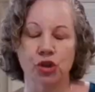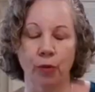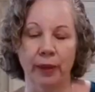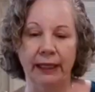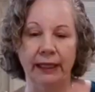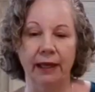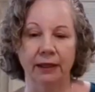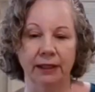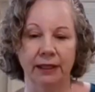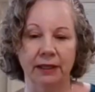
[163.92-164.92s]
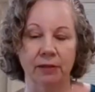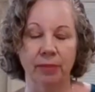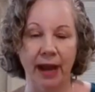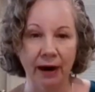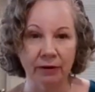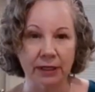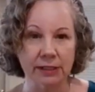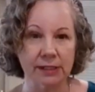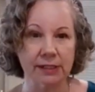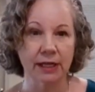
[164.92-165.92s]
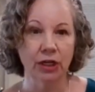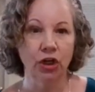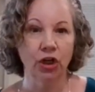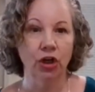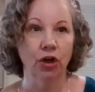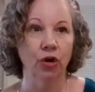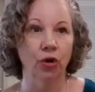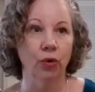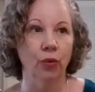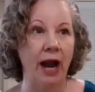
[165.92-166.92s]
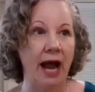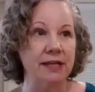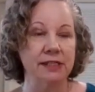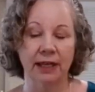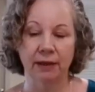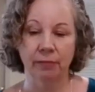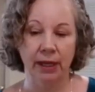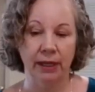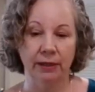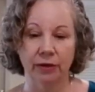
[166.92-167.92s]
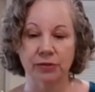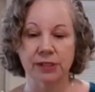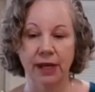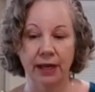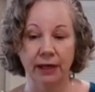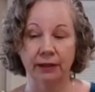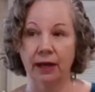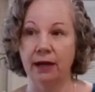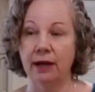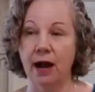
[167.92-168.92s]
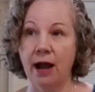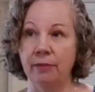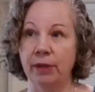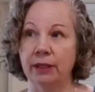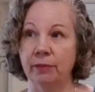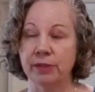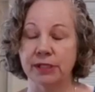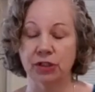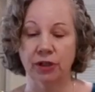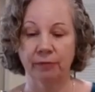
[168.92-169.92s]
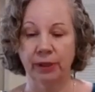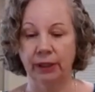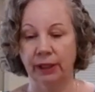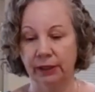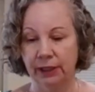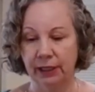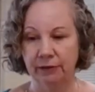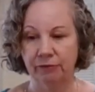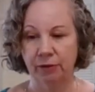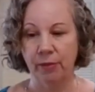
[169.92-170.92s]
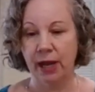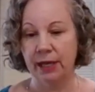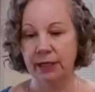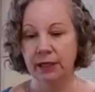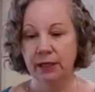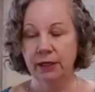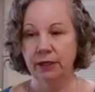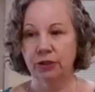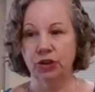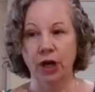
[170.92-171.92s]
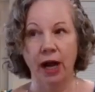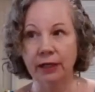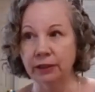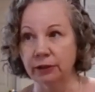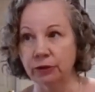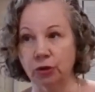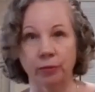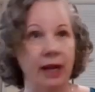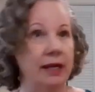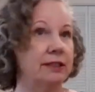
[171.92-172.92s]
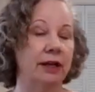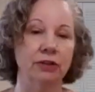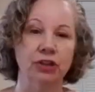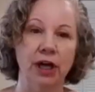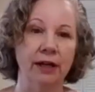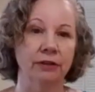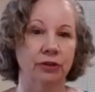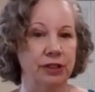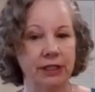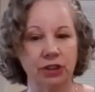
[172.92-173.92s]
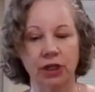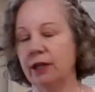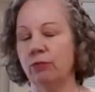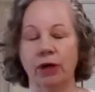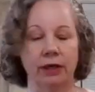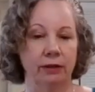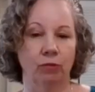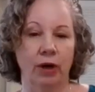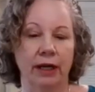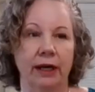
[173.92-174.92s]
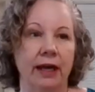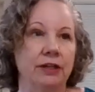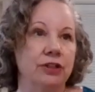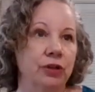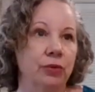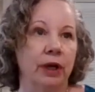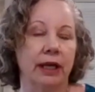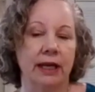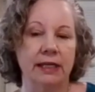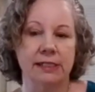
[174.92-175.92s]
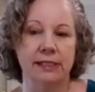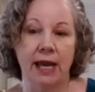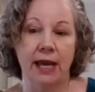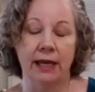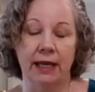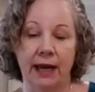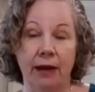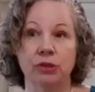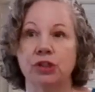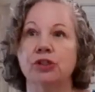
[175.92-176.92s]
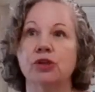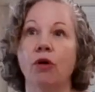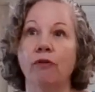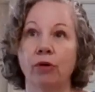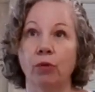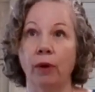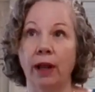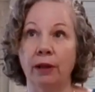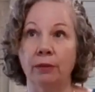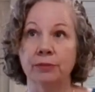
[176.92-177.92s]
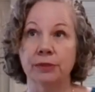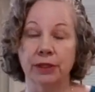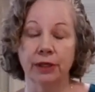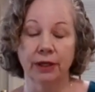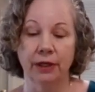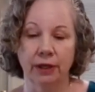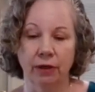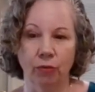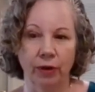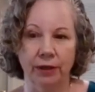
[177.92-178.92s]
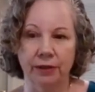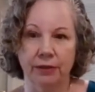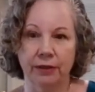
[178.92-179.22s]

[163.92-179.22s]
many alienated parents who were asking me, you know, saying that I'm in the position of being alienated from my child or my adult child or teen child. What, what can I do? What can I say? And I was just overwhelmed with